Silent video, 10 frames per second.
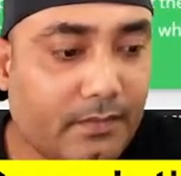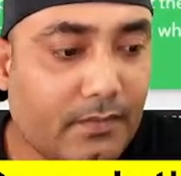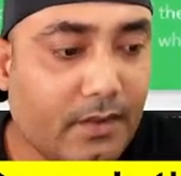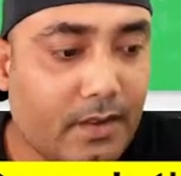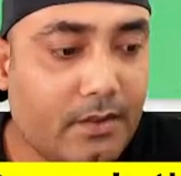
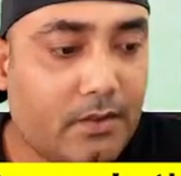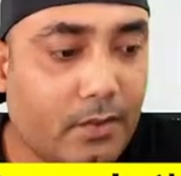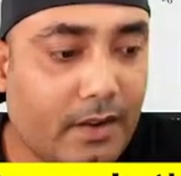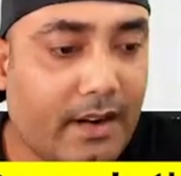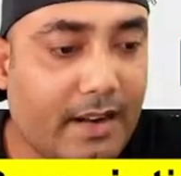So we
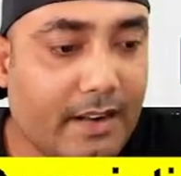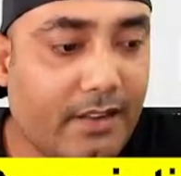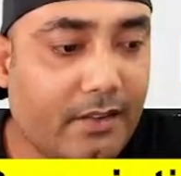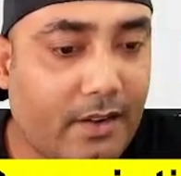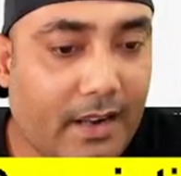are writing
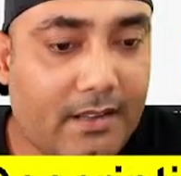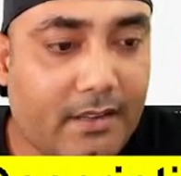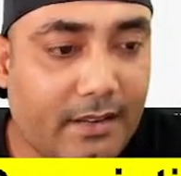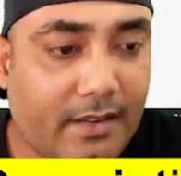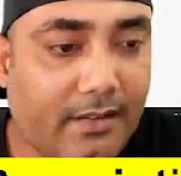your
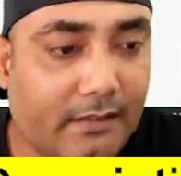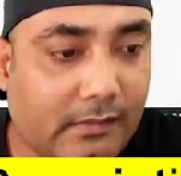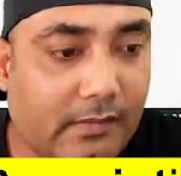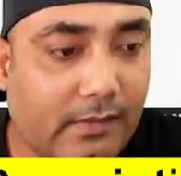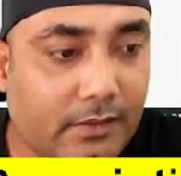answer.
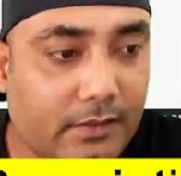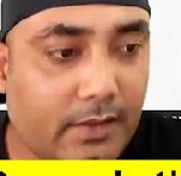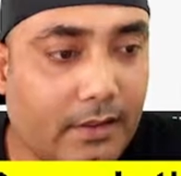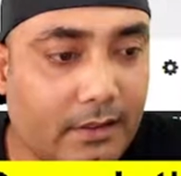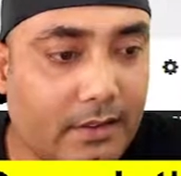
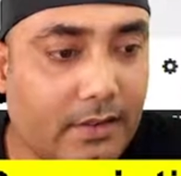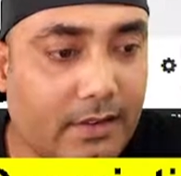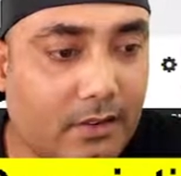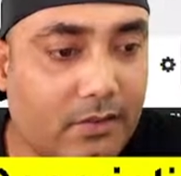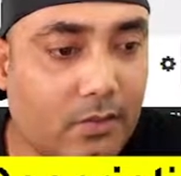So you can
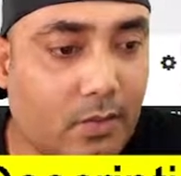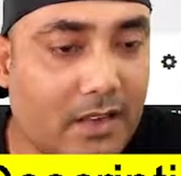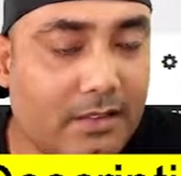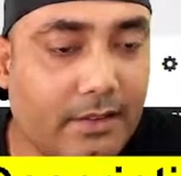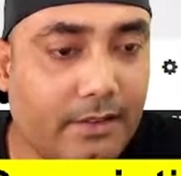also watch
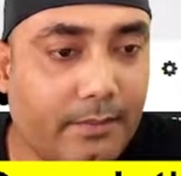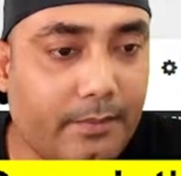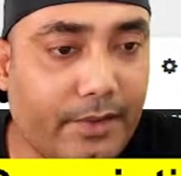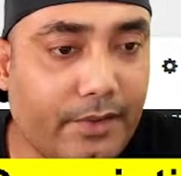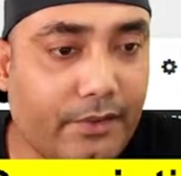their
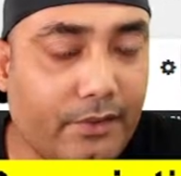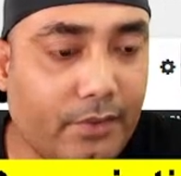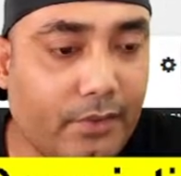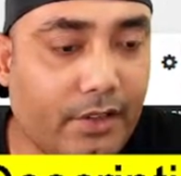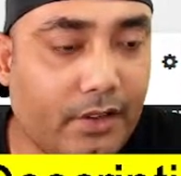video
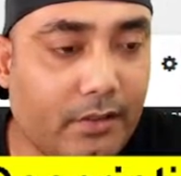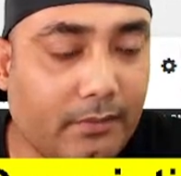tutorial.